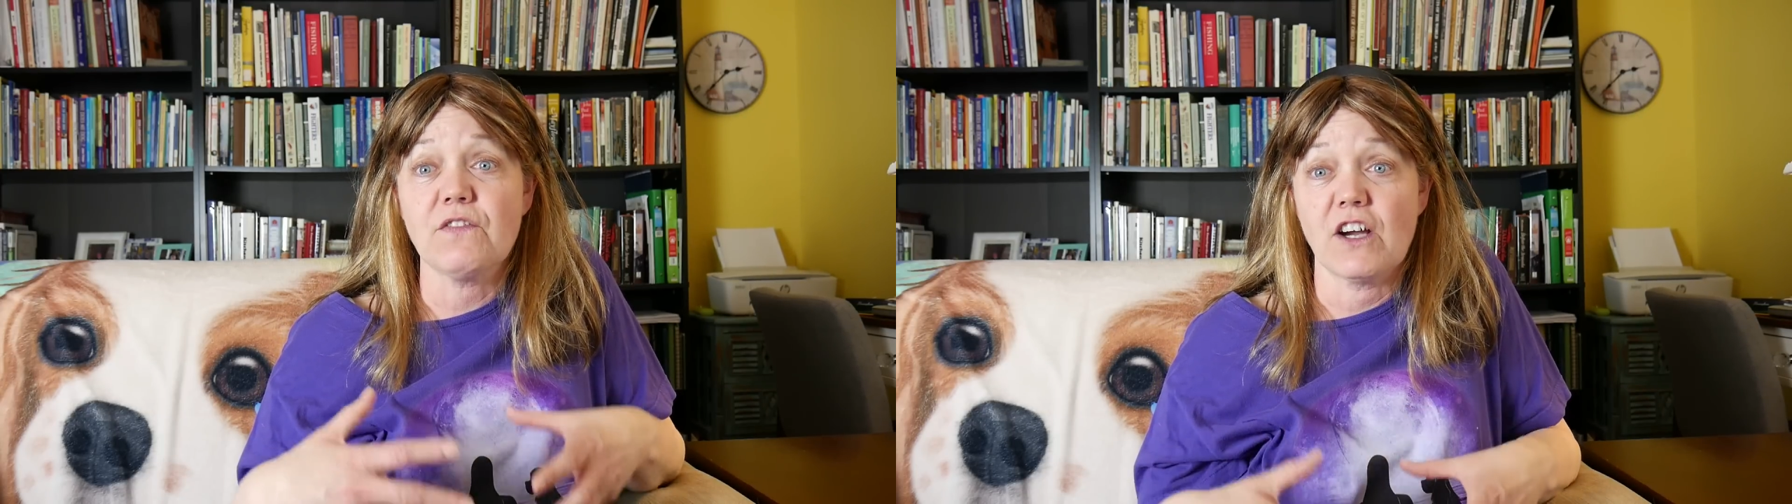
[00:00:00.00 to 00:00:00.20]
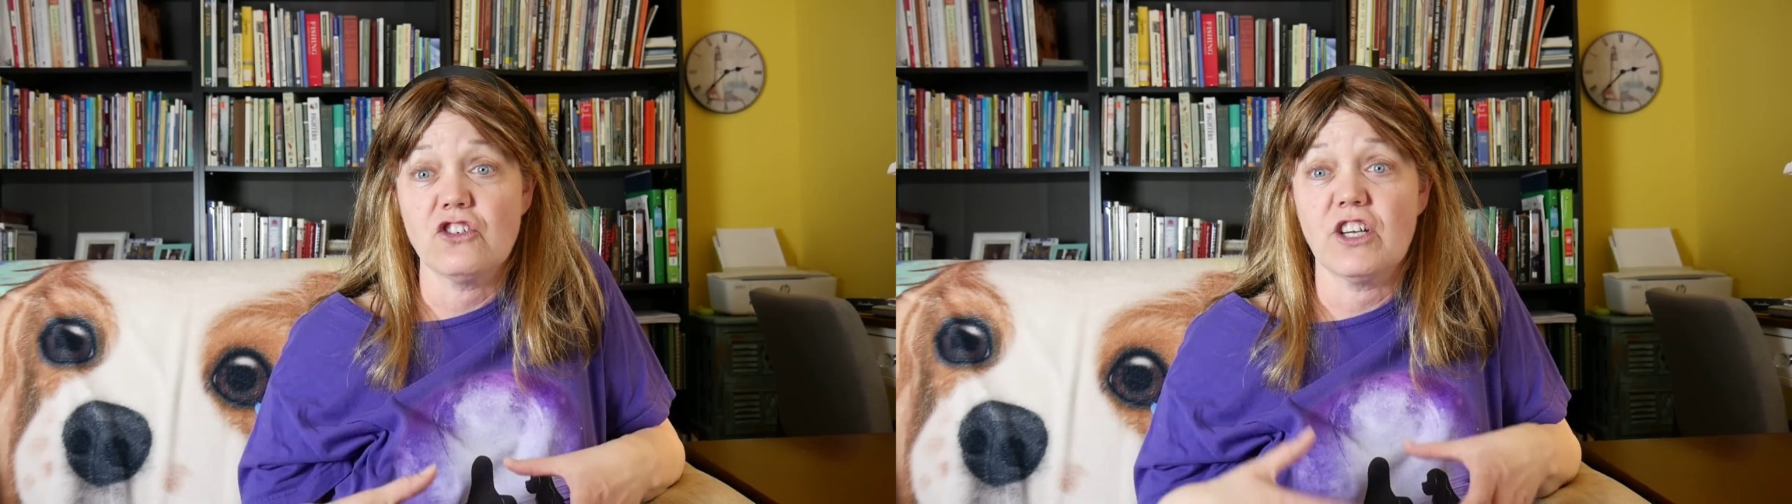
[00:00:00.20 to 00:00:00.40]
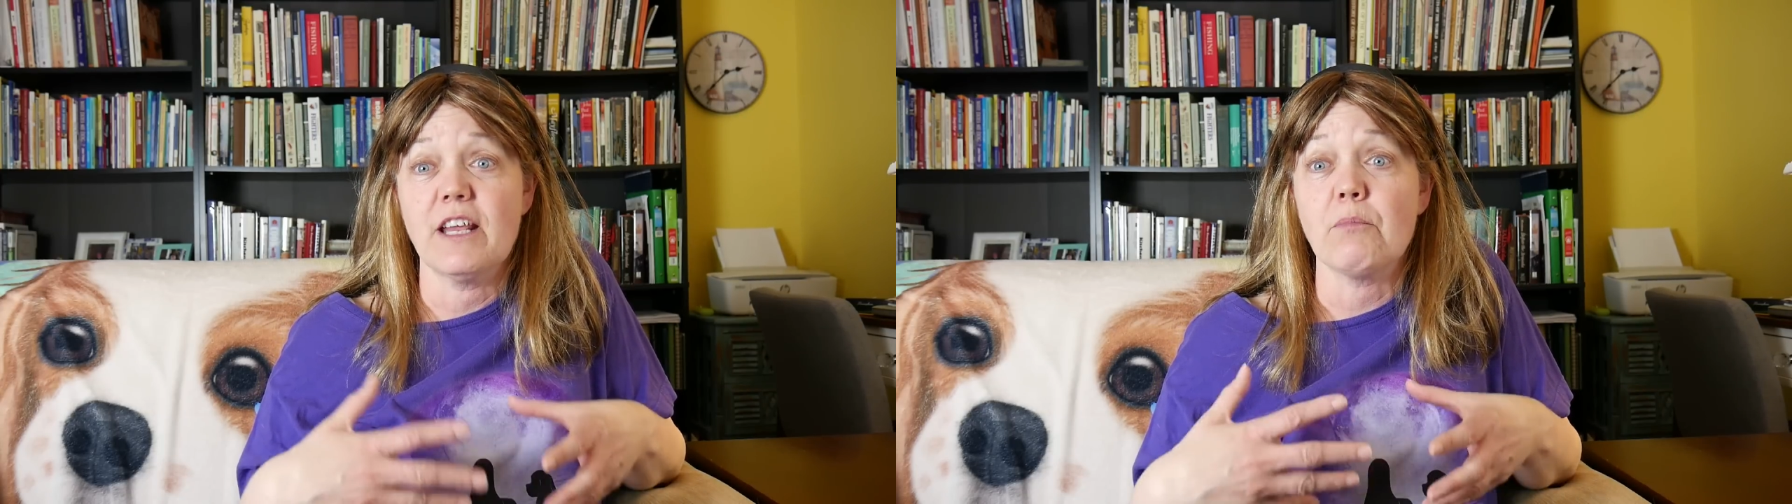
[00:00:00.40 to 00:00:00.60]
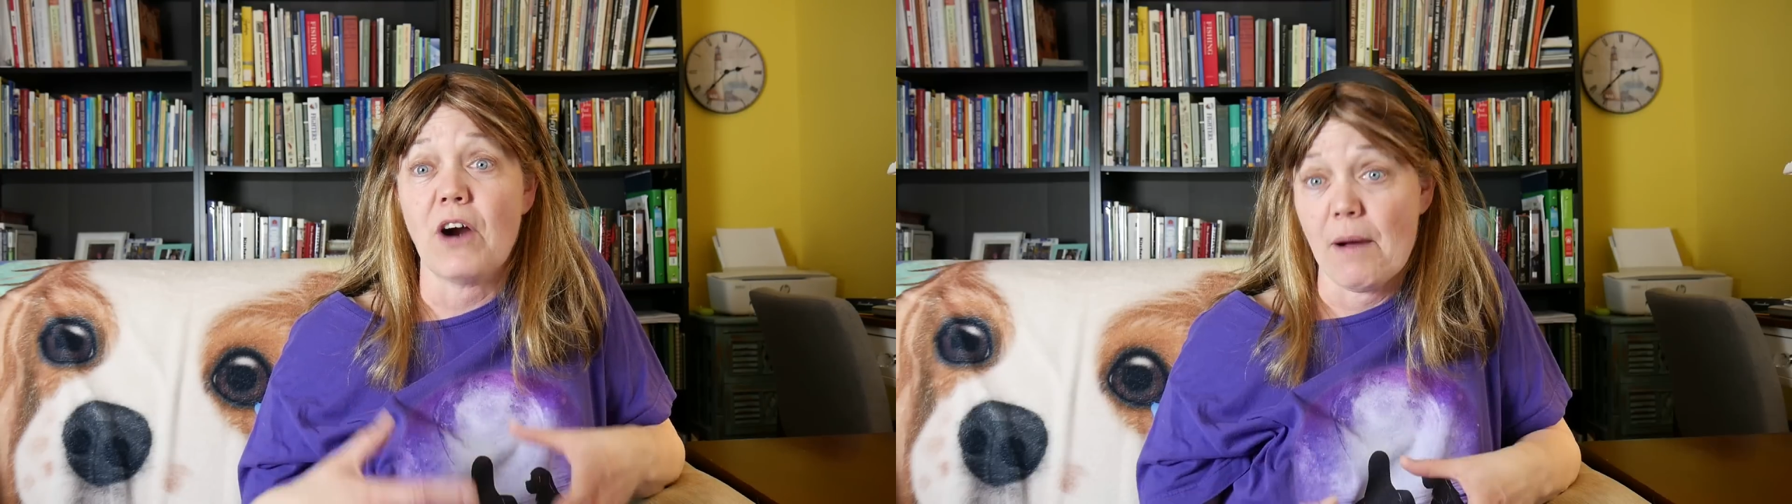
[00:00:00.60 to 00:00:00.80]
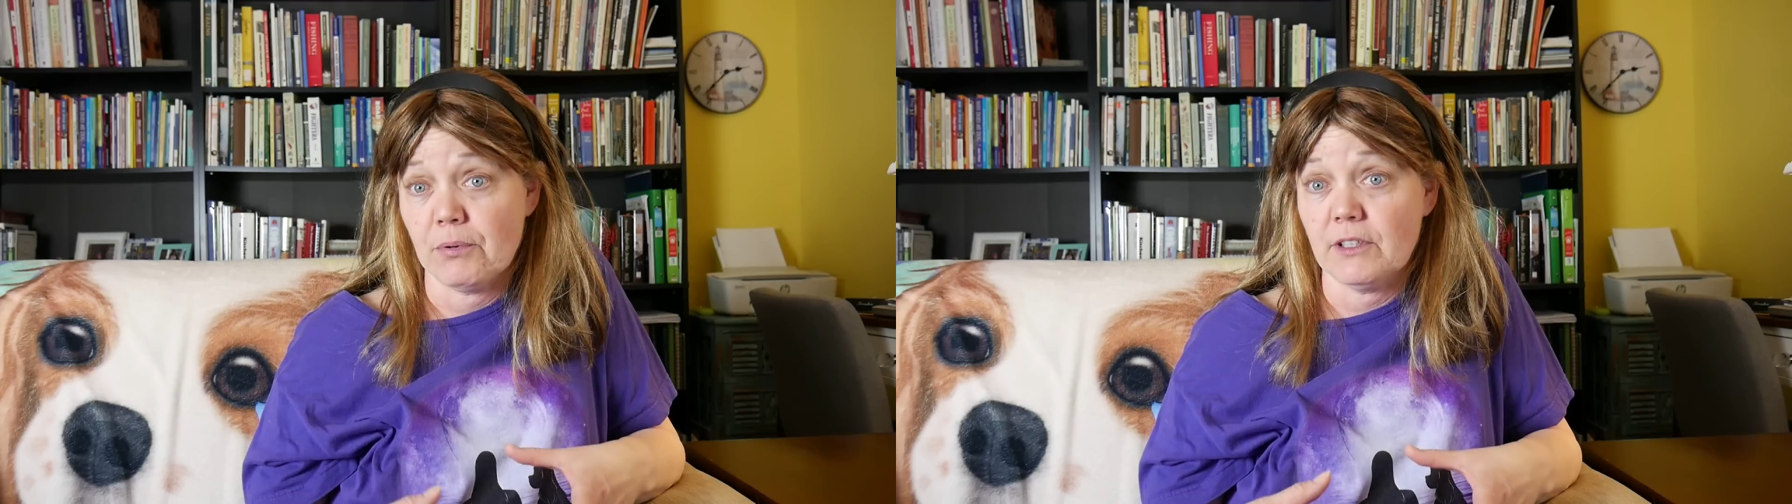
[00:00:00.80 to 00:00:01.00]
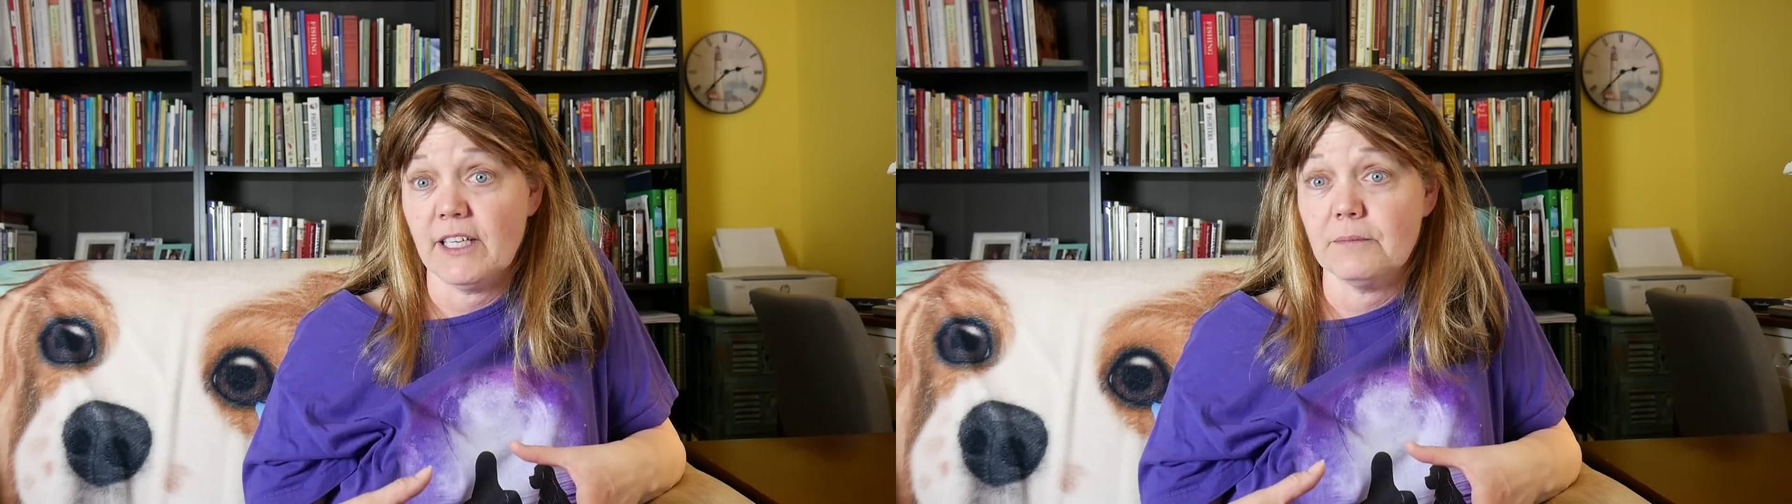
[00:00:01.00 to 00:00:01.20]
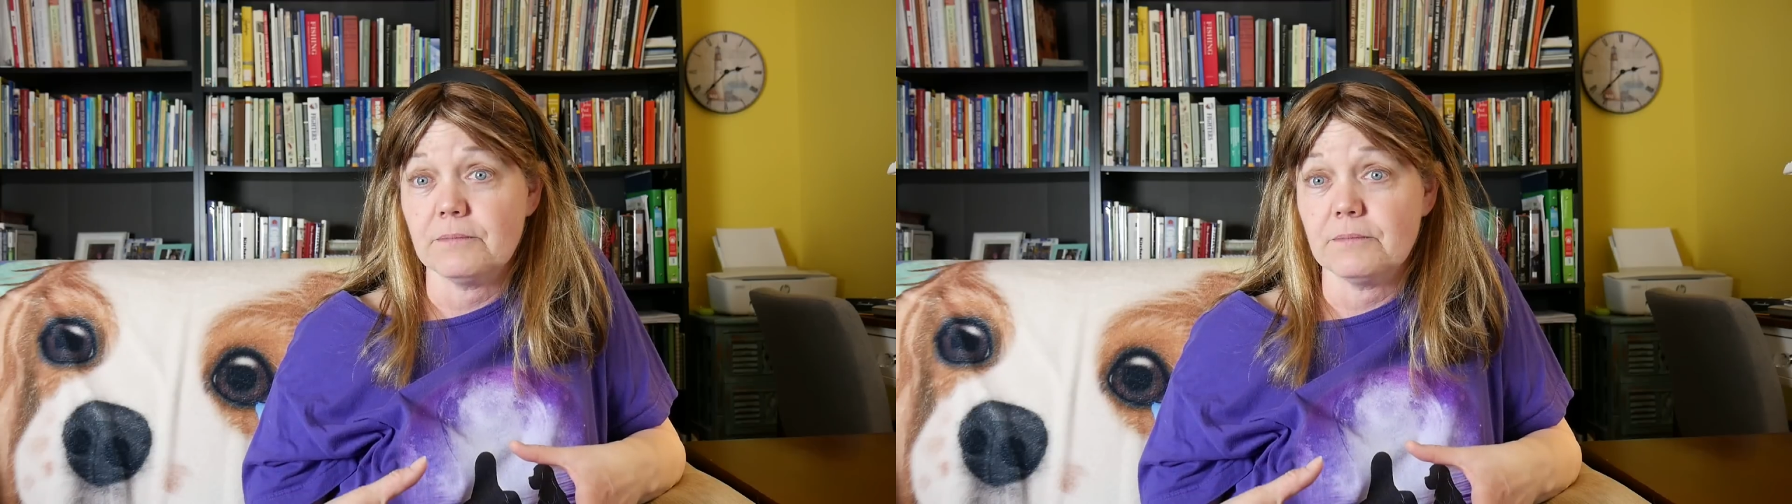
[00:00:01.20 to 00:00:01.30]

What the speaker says: functioning properly.